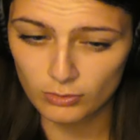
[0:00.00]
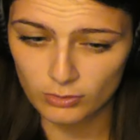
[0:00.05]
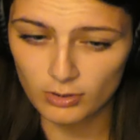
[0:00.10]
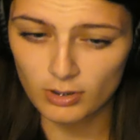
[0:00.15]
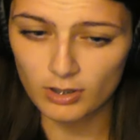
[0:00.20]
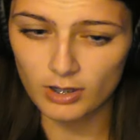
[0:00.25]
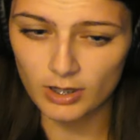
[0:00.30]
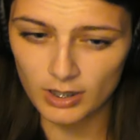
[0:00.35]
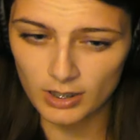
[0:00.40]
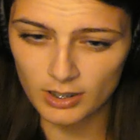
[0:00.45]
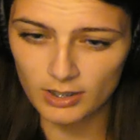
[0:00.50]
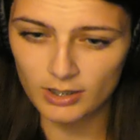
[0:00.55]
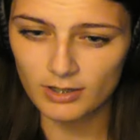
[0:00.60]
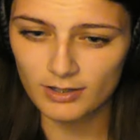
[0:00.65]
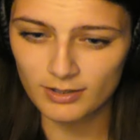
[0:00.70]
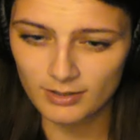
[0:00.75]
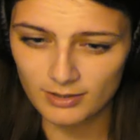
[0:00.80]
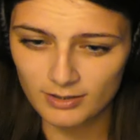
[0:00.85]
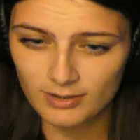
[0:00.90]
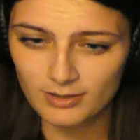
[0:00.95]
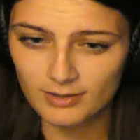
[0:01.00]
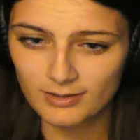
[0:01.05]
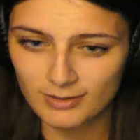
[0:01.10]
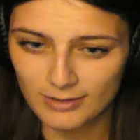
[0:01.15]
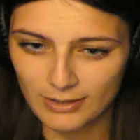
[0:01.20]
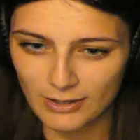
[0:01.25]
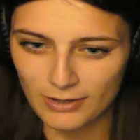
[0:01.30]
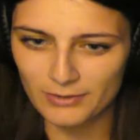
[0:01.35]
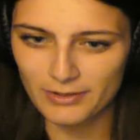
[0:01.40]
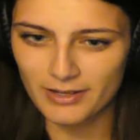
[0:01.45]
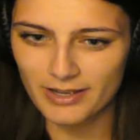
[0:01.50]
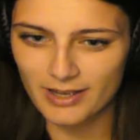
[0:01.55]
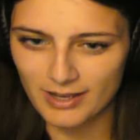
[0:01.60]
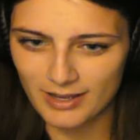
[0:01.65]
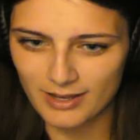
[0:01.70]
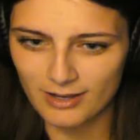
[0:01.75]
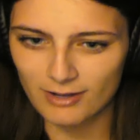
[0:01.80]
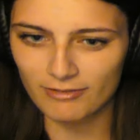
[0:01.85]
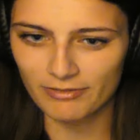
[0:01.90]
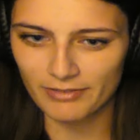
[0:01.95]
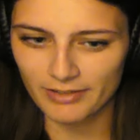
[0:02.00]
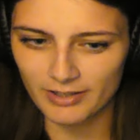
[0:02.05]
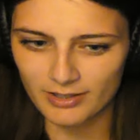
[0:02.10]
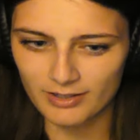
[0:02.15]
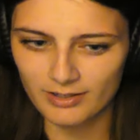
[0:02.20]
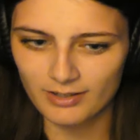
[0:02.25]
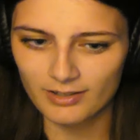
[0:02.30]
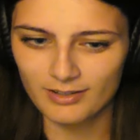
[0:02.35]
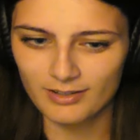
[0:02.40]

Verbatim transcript: Okay. Hell yeah, Alfie.